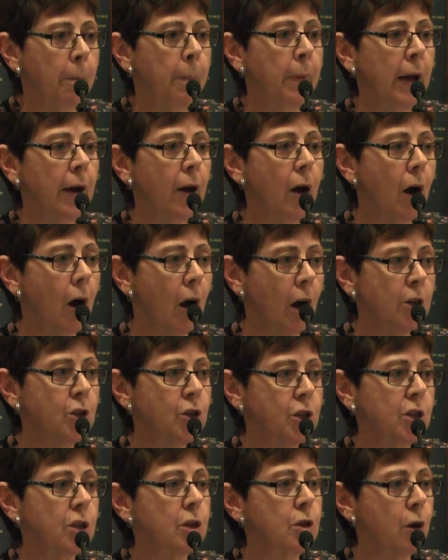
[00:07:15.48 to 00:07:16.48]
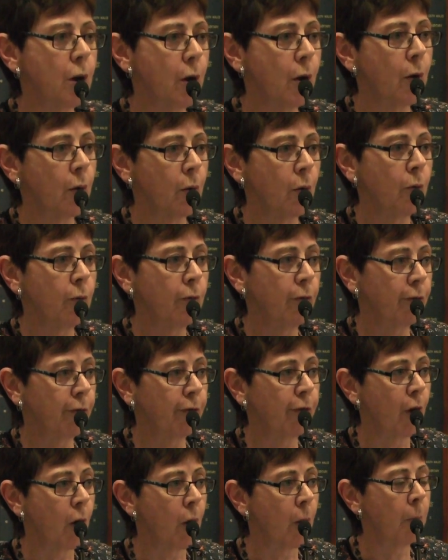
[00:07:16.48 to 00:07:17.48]
But I just know
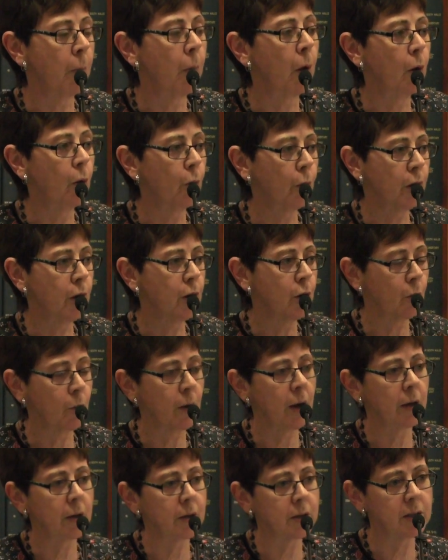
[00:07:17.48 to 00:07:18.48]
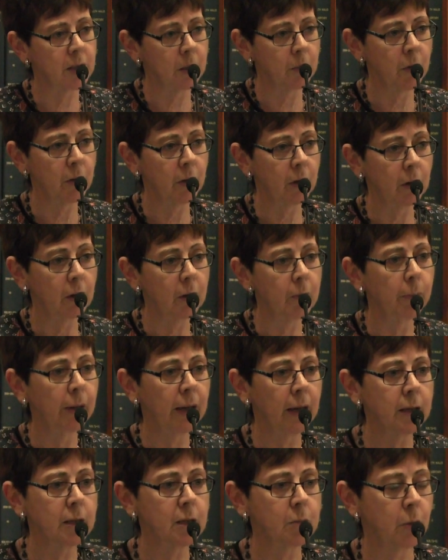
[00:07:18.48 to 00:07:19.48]
from looking around at some of the
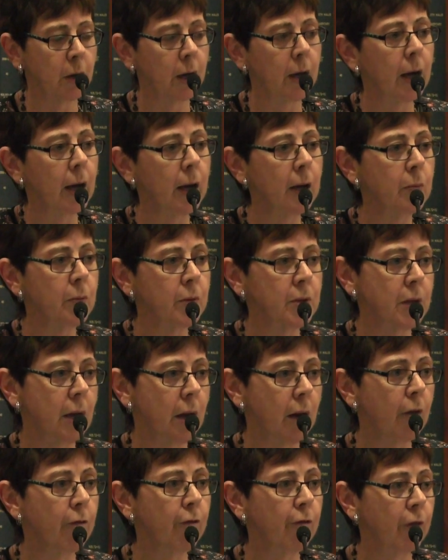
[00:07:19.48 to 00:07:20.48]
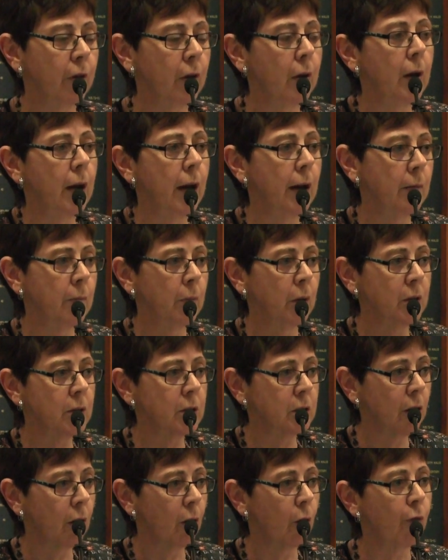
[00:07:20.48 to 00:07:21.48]
complaints my neighbours have and
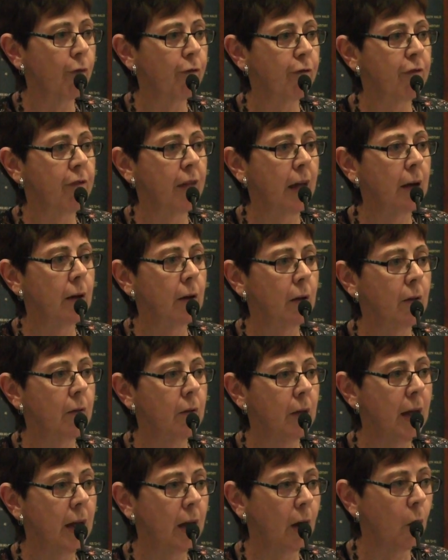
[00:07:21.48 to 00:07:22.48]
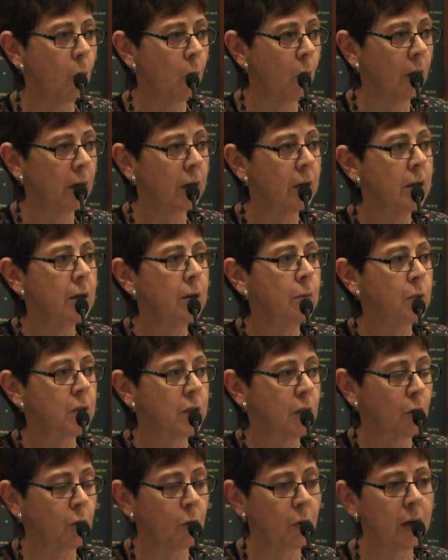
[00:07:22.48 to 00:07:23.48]
myself that air quality
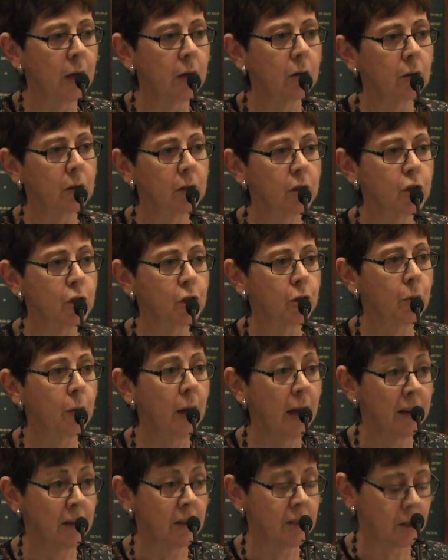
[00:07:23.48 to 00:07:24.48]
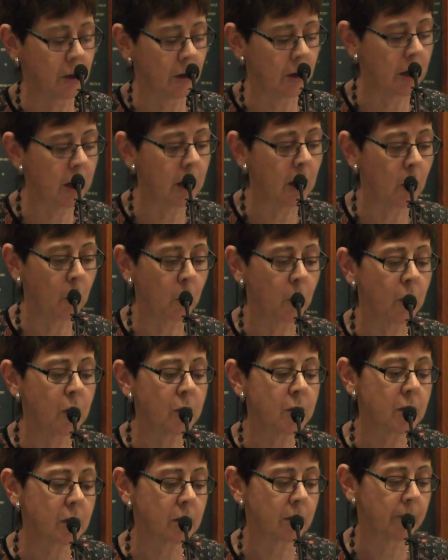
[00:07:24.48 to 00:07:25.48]
was a critical issue, and it's going to get
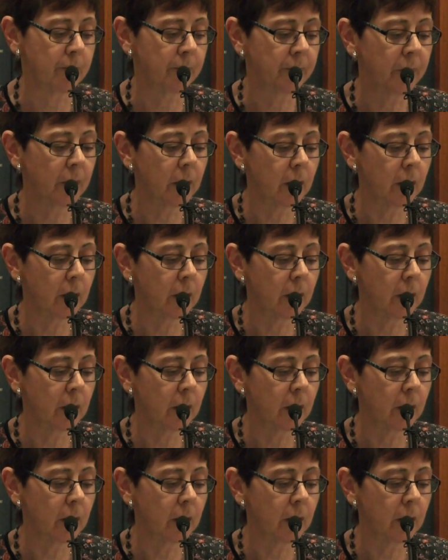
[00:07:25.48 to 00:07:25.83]
worse.